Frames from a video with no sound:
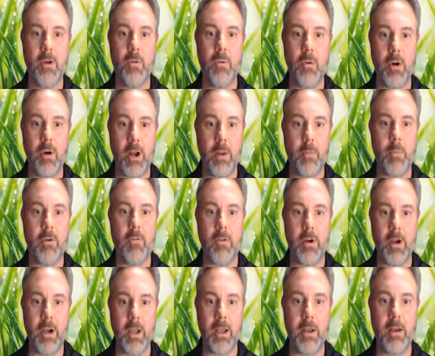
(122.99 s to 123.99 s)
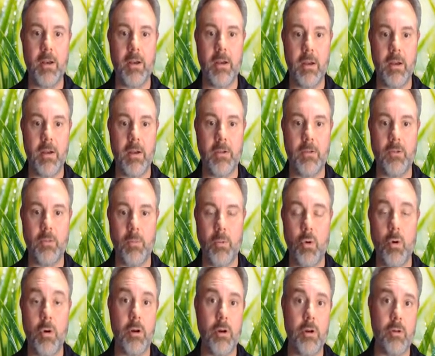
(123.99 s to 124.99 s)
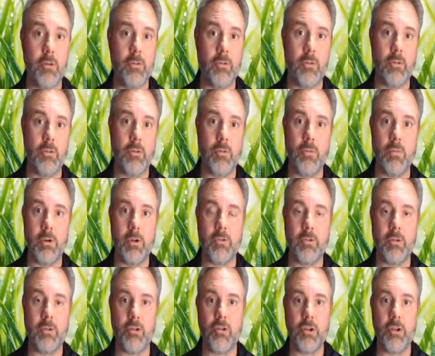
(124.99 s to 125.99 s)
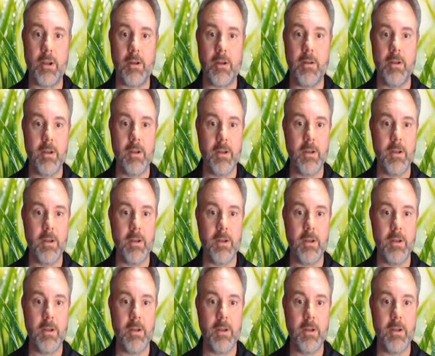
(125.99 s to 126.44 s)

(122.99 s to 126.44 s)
where I provide support and also do research in.